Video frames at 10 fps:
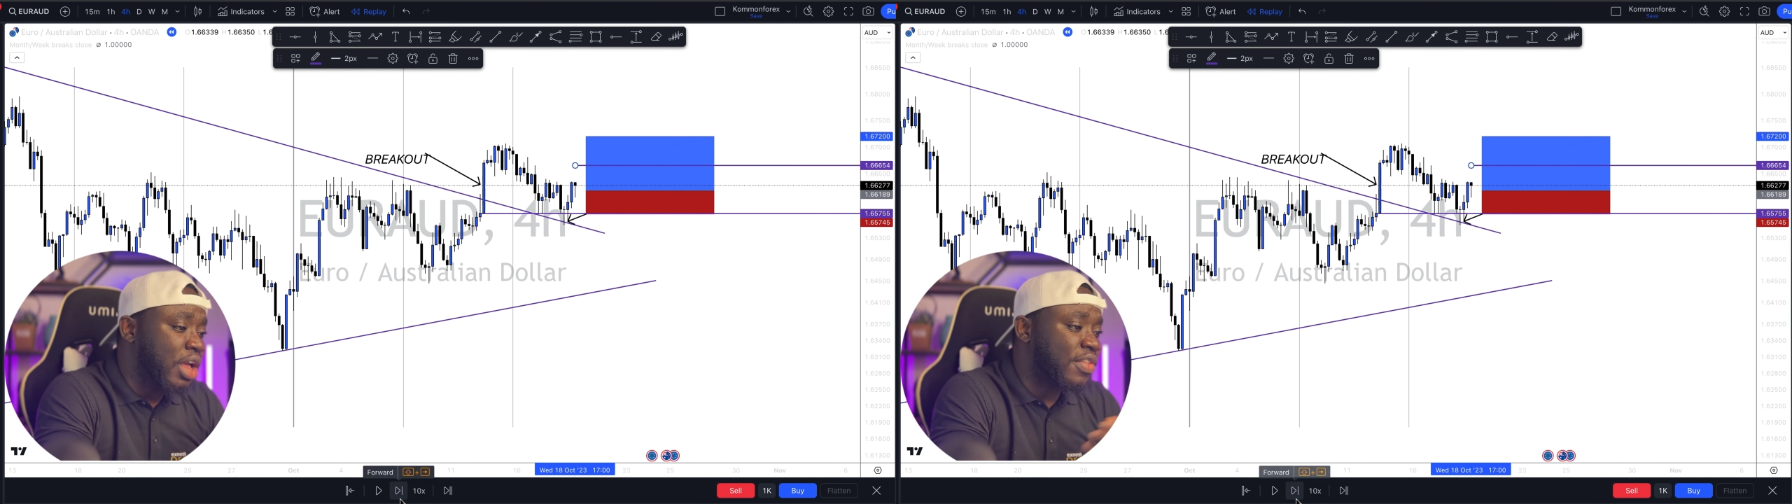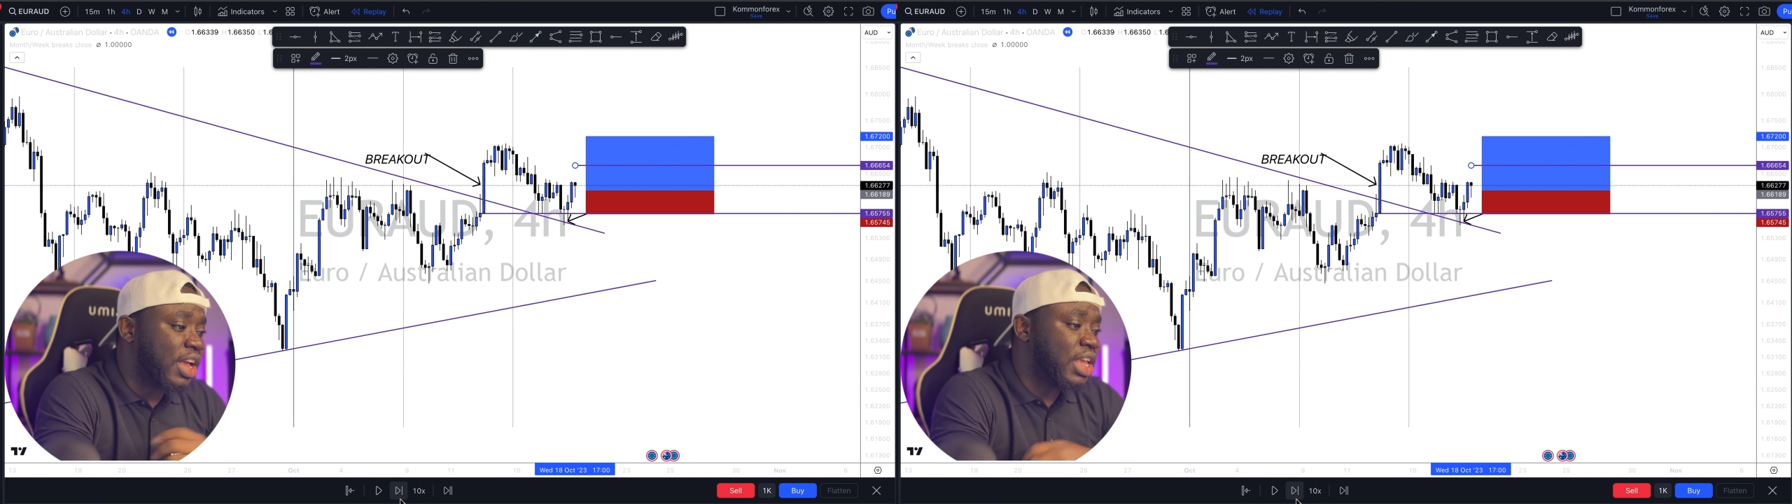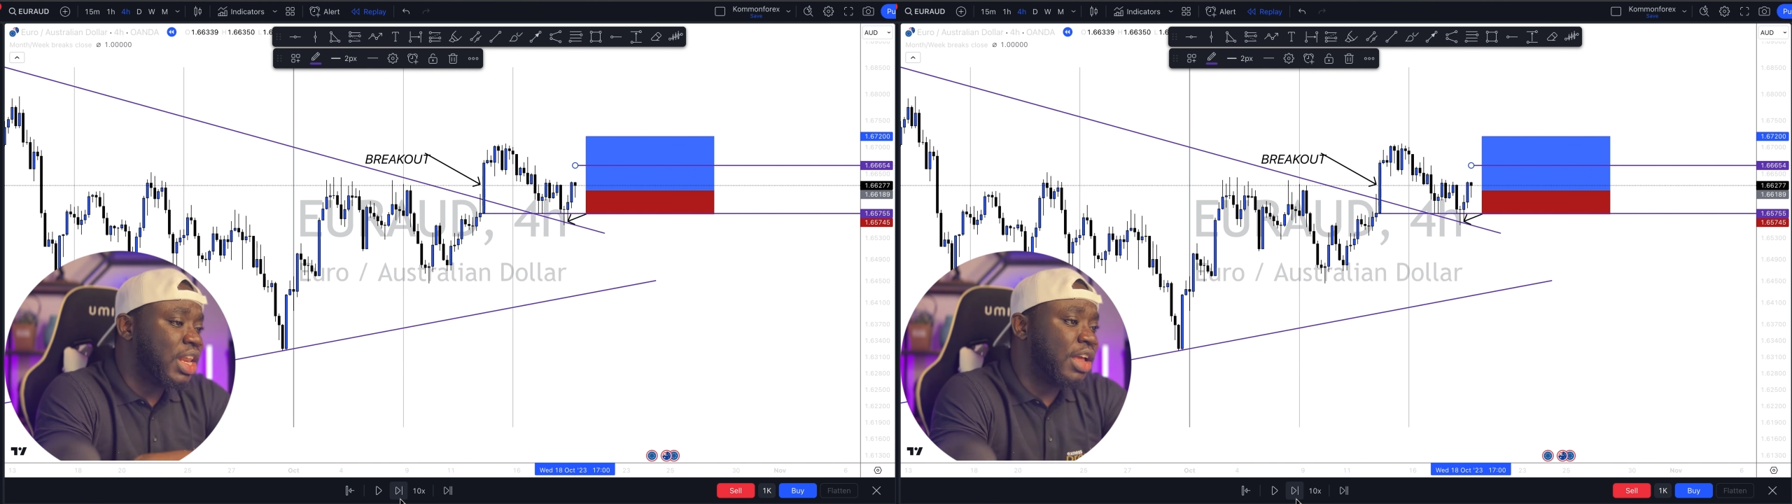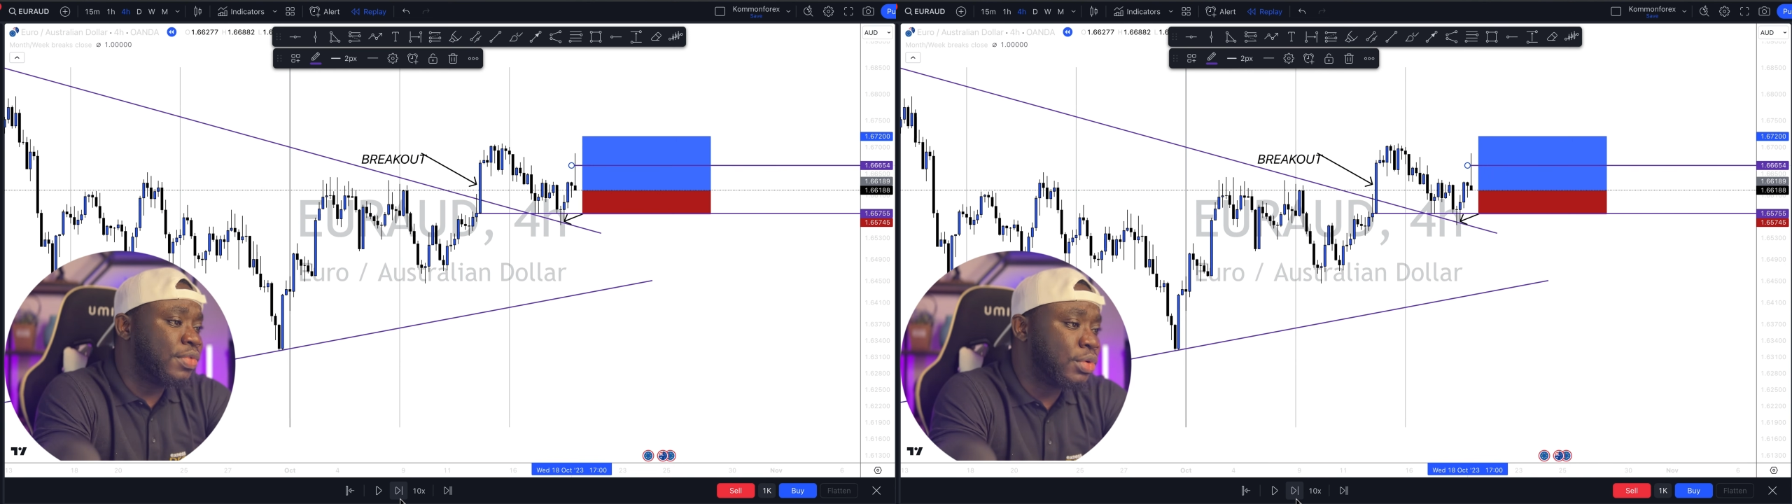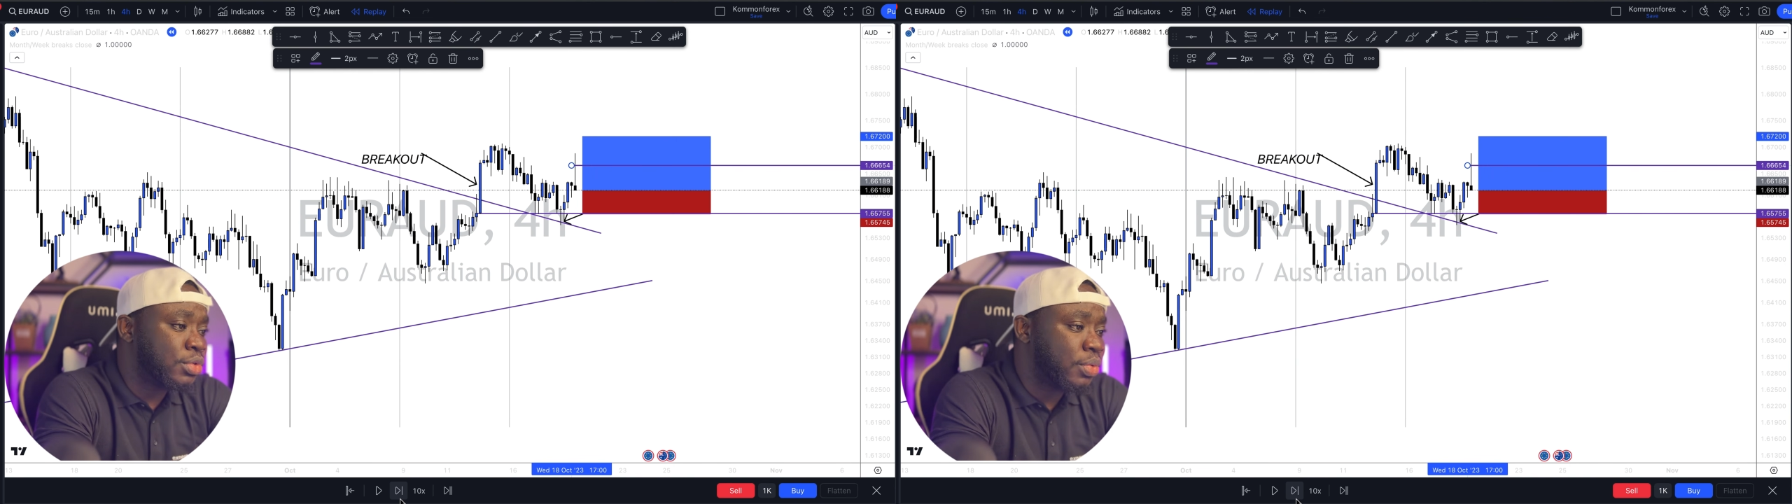We have our key
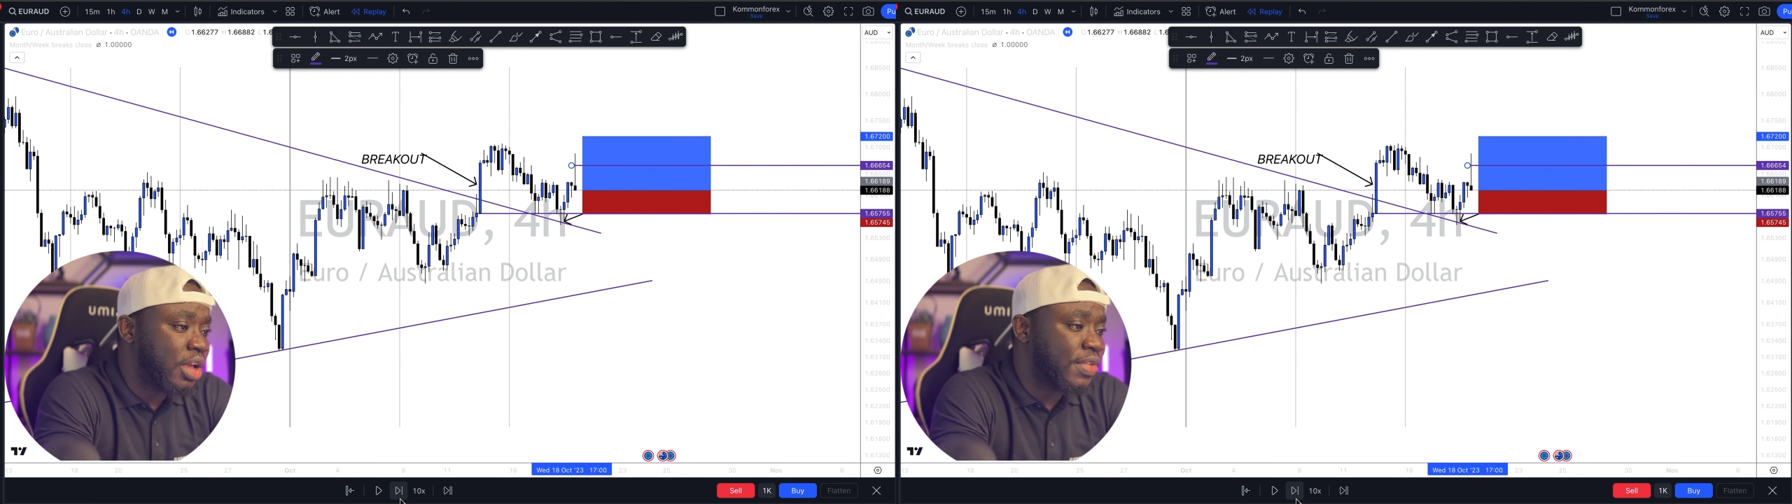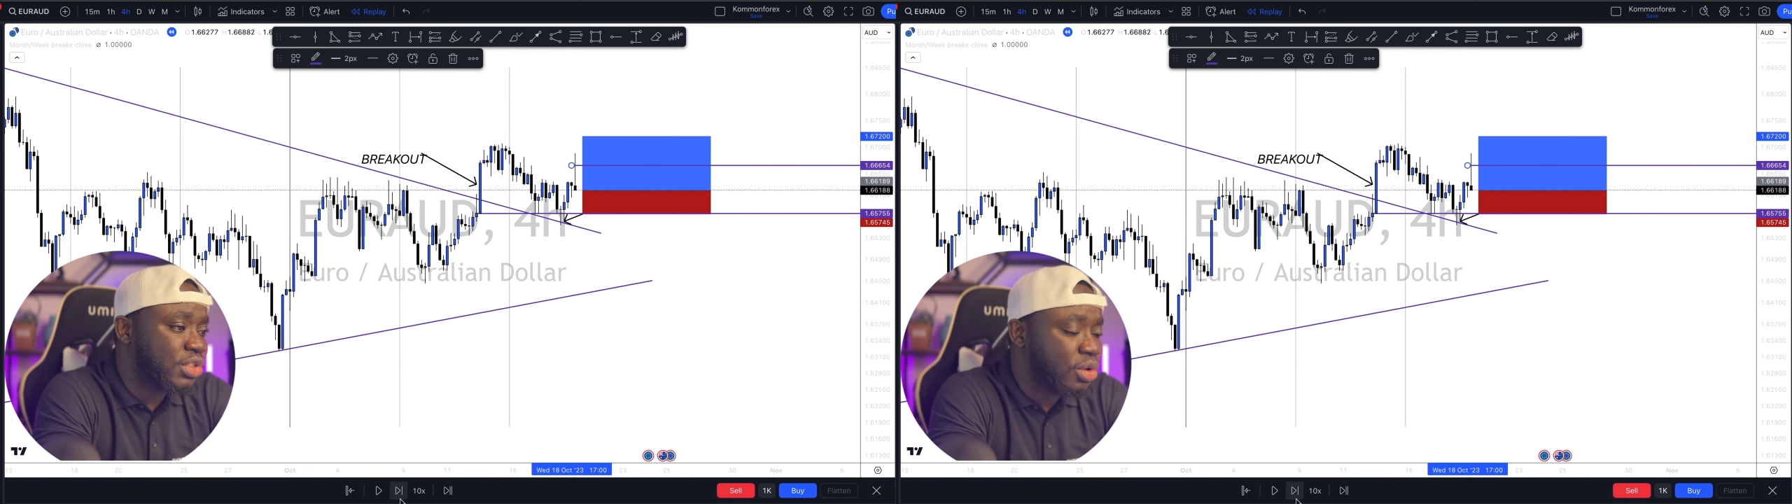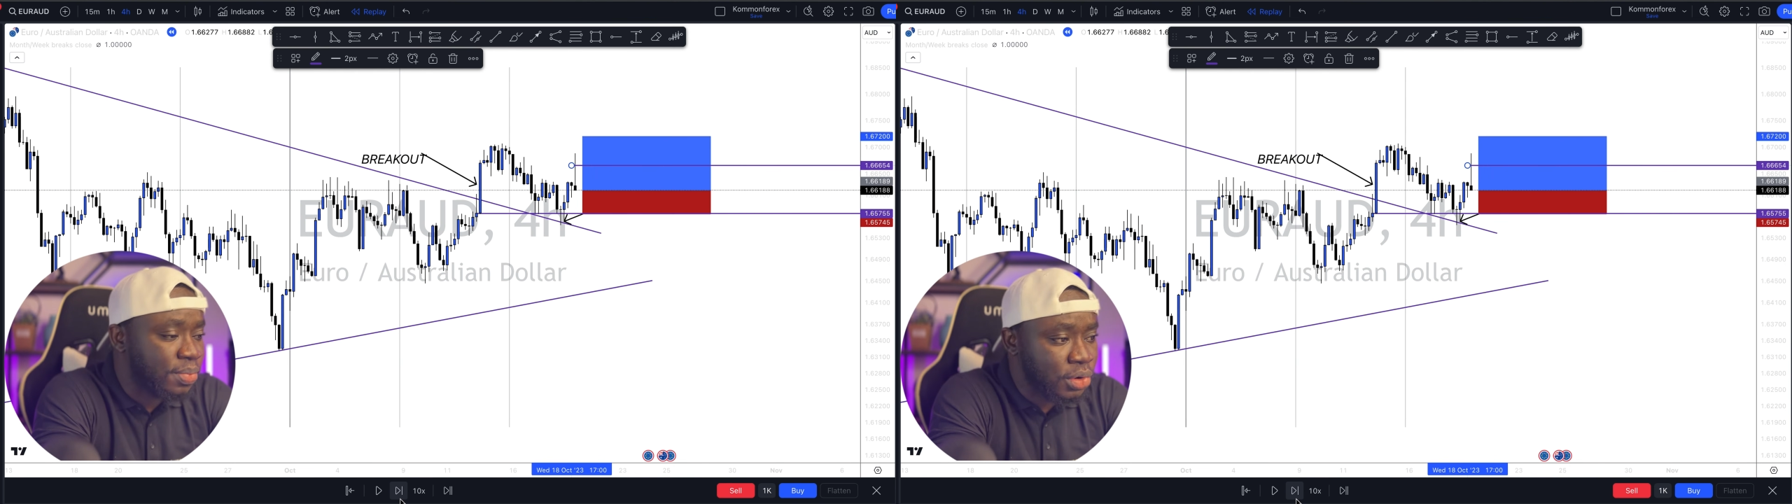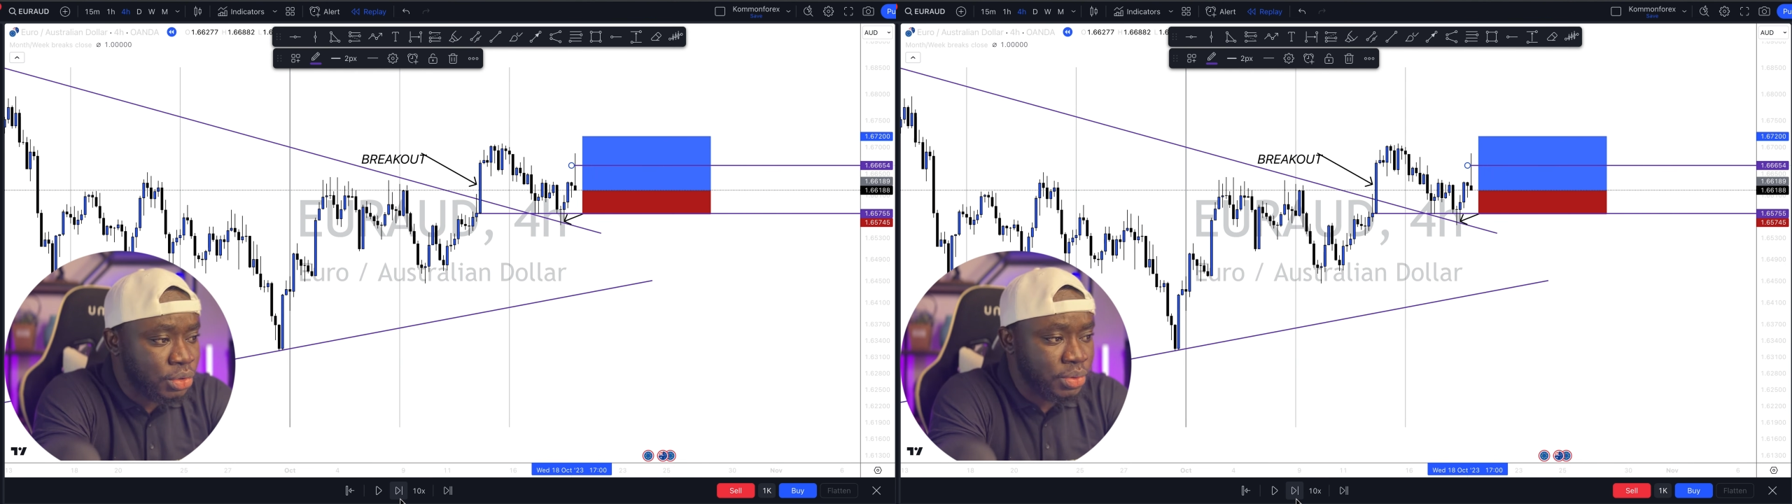levels, we have our stop loss.